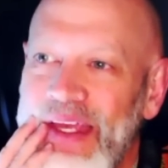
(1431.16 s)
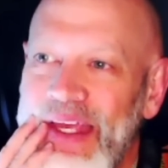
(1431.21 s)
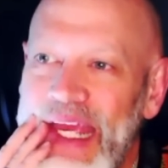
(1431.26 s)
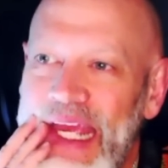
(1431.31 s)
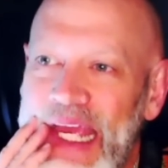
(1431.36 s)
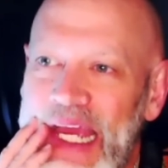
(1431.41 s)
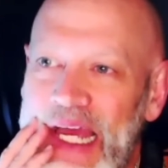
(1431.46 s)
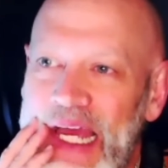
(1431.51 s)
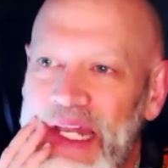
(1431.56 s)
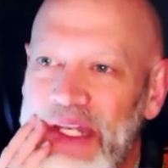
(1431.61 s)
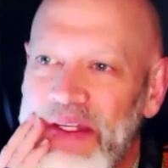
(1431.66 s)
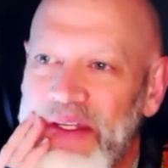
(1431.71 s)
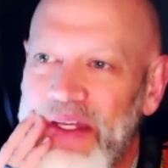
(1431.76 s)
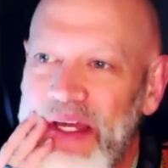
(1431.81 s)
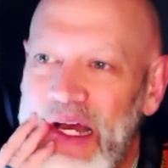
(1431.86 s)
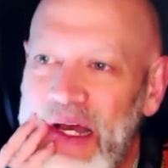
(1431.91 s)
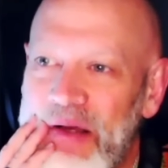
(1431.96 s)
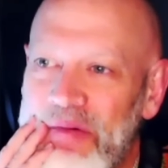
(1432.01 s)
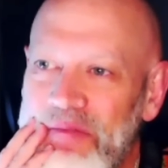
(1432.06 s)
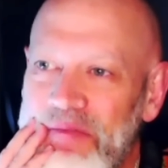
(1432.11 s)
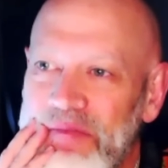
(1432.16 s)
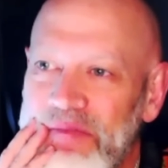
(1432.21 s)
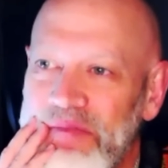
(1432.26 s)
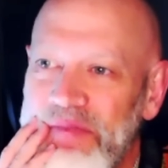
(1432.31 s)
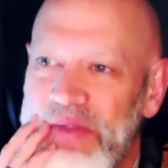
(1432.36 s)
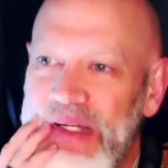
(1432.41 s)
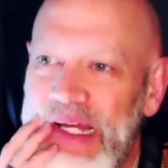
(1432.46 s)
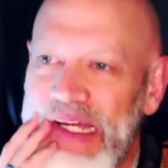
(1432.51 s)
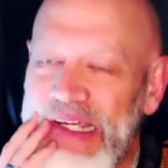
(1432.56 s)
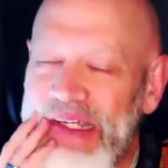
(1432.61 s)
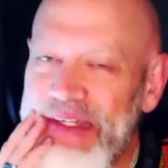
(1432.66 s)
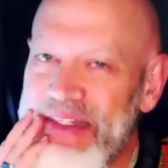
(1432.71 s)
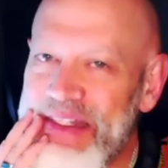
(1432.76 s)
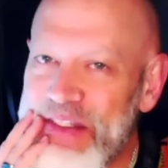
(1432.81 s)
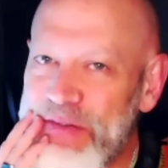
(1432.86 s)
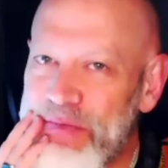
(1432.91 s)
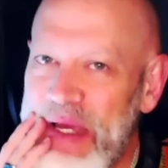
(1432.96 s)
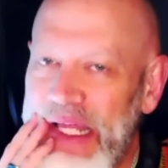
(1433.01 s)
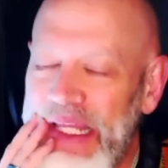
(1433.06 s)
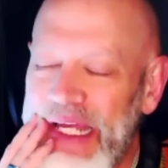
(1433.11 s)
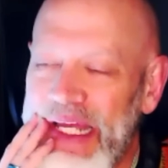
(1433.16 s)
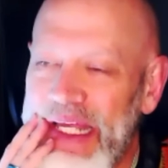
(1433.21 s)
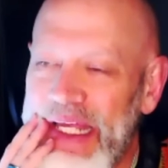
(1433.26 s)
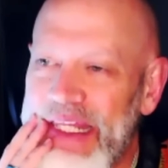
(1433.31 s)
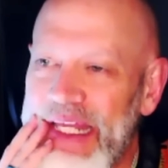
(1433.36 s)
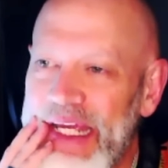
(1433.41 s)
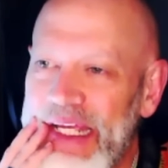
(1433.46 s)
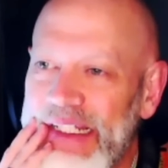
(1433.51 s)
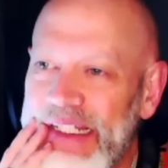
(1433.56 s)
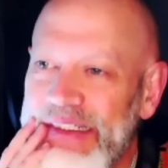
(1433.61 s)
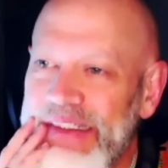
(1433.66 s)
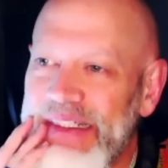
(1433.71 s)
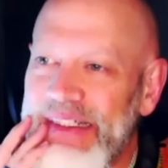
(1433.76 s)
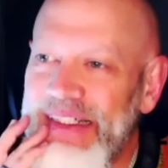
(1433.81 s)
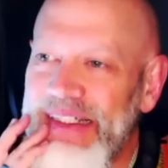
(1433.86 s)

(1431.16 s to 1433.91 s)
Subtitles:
And I couldn't smell anything.